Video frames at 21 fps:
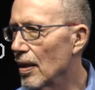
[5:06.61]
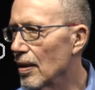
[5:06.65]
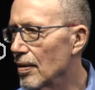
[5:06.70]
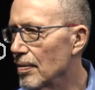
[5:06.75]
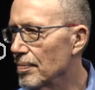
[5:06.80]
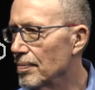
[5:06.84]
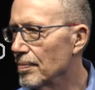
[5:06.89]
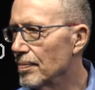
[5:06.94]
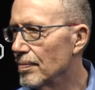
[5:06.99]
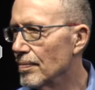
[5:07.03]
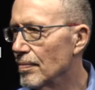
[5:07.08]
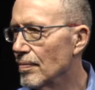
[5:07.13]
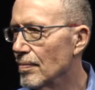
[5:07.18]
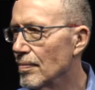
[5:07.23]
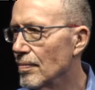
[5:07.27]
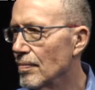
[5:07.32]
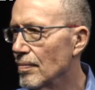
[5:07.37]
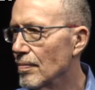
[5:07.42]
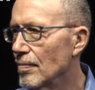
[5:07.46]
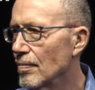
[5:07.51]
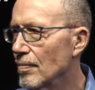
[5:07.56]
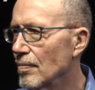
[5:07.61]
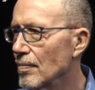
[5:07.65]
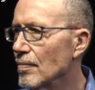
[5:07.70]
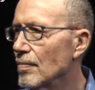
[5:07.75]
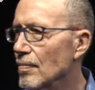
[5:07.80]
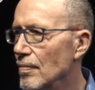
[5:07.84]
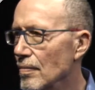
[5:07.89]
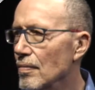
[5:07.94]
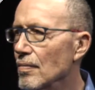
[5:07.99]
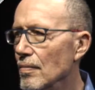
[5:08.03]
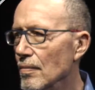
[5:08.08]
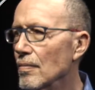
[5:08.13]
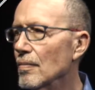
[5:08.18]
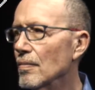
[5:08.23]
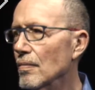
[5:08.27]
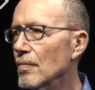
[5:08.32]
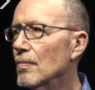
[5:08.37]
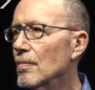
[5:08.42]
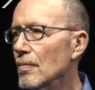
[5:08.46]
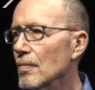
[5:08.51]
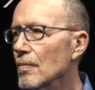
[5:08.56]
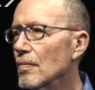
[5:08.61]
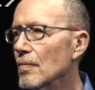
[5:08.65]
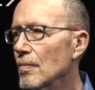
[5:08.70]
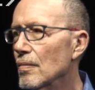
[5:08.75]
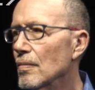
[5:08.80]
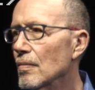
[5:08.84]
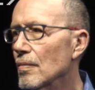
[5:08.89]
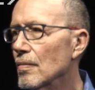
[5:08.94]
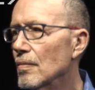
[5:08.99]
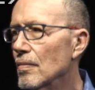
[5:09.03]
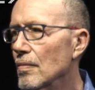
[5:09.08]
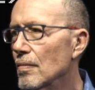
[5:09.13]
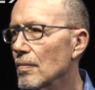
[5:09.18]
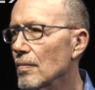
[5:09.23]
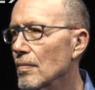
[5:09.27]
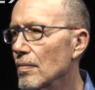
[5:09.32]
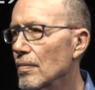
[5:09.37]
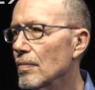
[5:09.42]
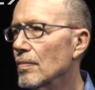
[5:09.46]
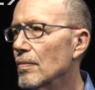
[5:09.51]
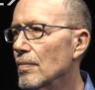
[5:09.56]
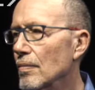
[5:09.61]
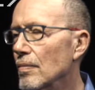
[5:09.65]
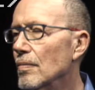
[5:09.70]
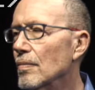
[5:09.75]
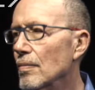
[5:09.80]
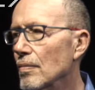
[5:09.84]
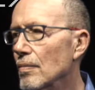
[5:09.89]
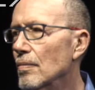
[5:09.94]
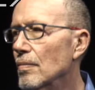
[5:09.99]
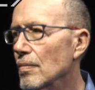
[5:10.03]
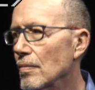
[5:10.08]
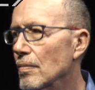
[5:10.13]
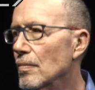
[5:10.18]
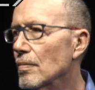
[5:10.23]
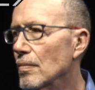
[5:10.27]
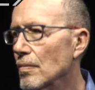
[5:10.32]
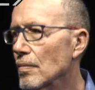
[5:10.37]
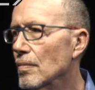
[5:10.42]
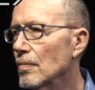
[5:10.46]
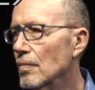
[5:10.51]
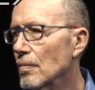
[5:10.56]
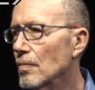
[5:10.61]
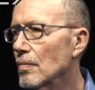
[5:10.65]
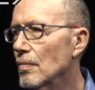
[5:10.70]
We have the power to listen, hear stories, and have long conversations.